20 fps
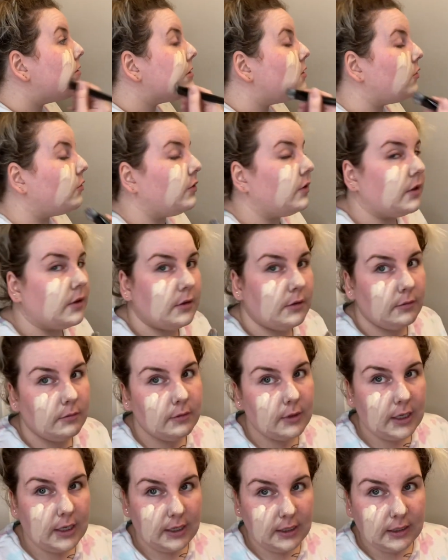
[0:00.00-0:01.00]
who's
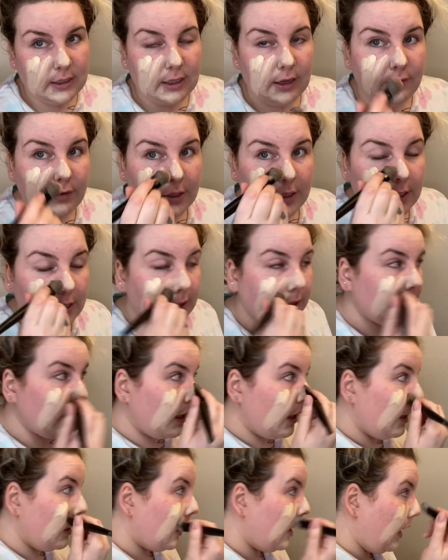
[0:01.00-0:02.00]
in his 70s,
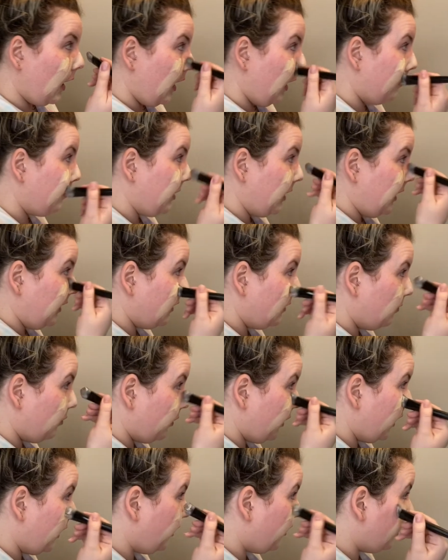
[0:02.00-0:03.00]
uh, but he's in
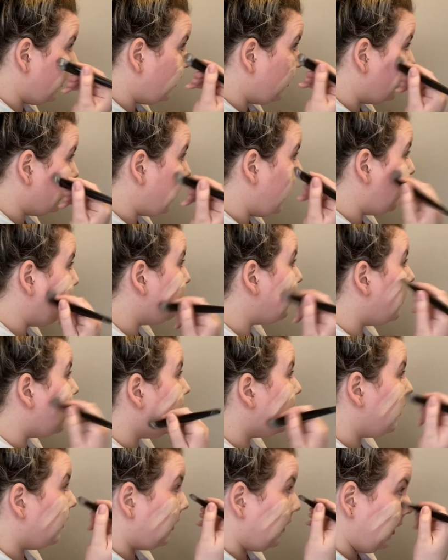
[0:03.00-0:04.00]
pretty good shape,
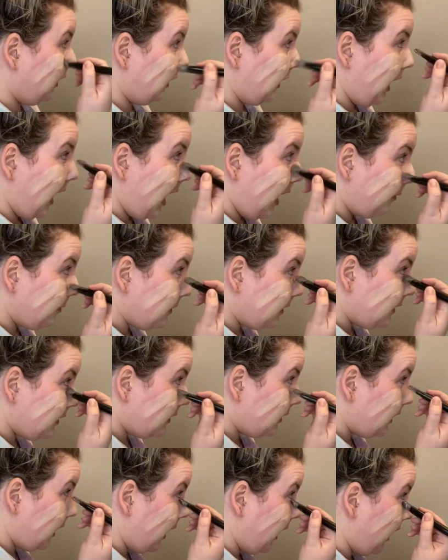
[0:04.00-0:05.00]
uh,
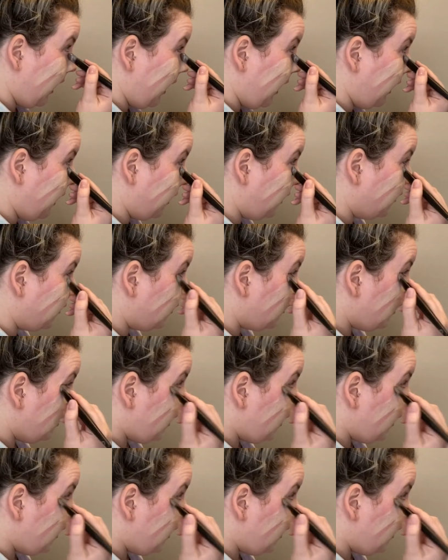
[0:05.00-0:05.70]
collapsed and